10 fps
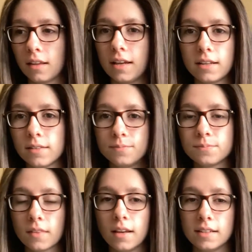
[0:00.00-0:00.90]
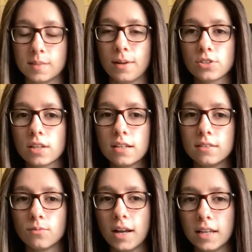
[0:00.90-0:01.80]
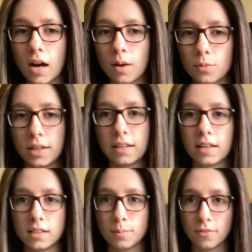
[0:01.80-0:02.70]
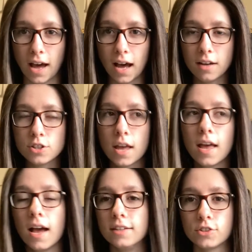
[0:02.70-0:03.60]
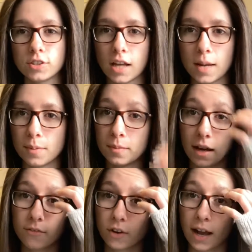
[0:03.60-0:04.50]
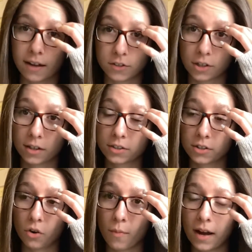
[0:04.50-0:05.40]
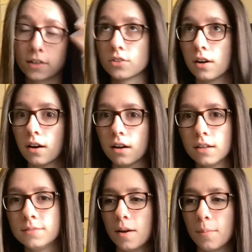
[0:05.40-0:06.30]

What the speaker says: Like, especially right now I'm reading Kingdom of Ash, and it's just hyping me up for ACOTAR so much. Oh.